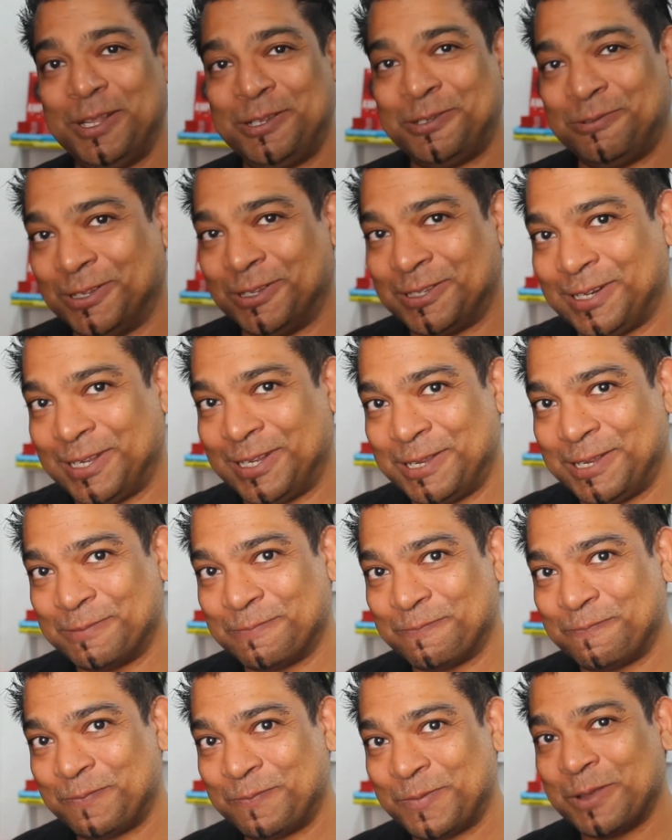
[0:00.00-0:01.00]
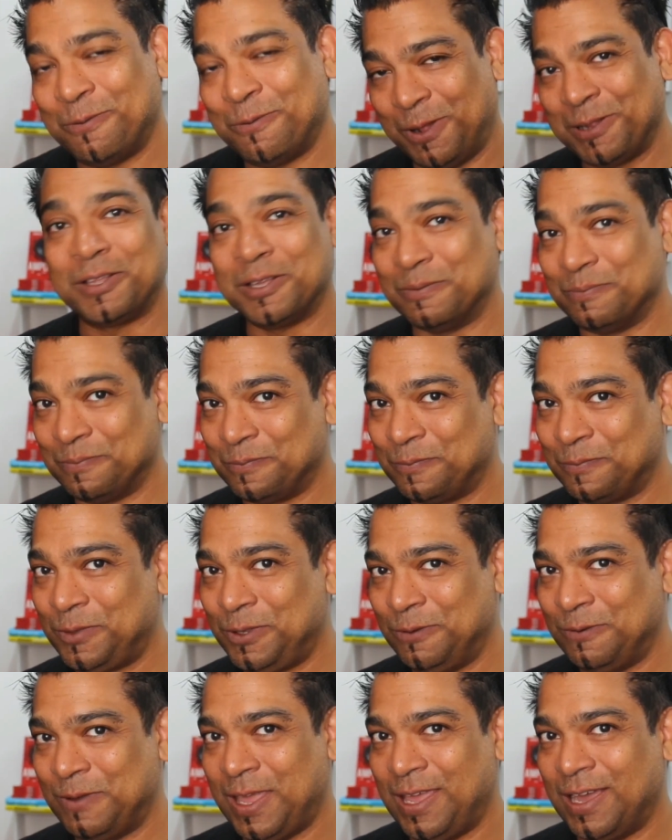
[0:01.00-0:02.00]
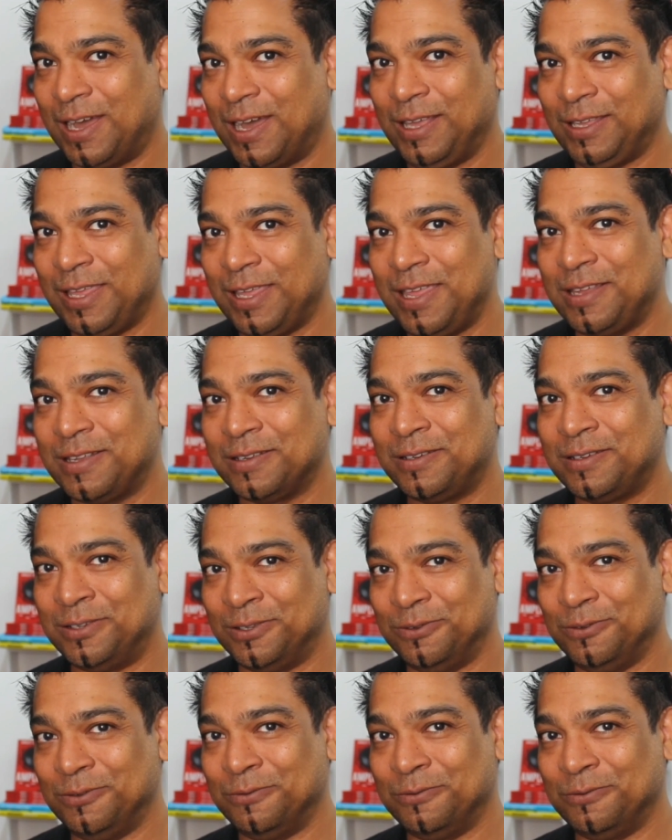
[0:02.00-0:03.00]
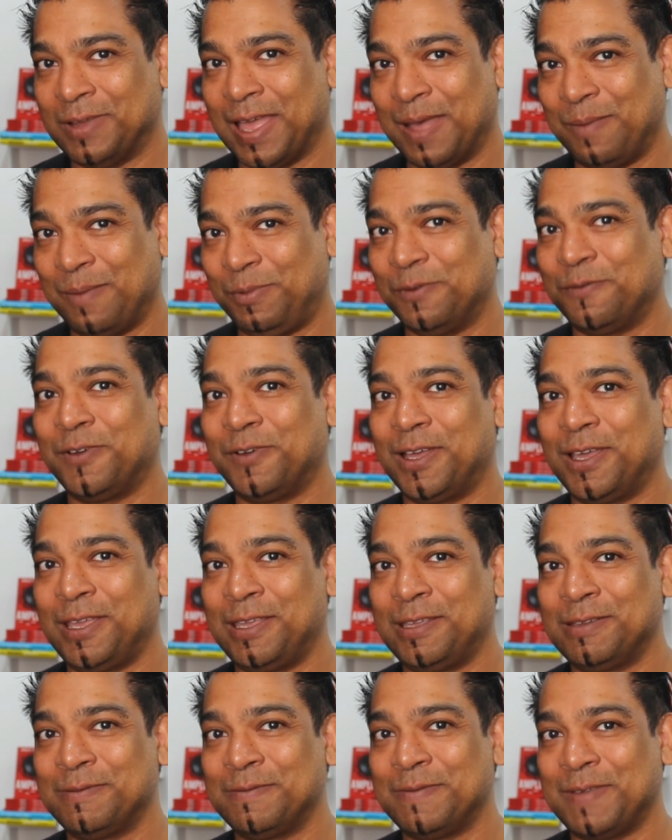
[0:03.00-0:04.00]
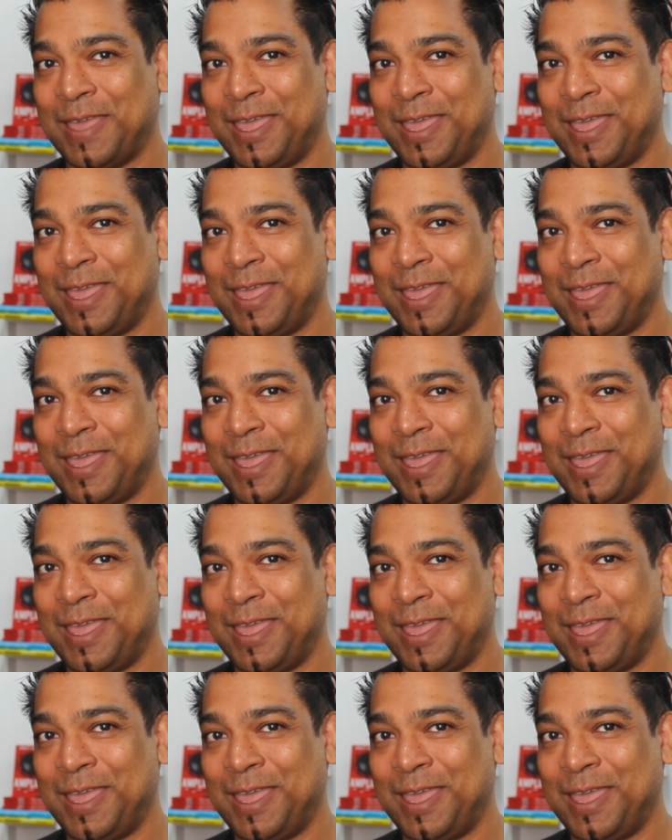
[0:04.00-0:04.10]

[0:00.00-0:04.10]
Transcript: it's Ronsley. Welcome, you AI geek, to Amplify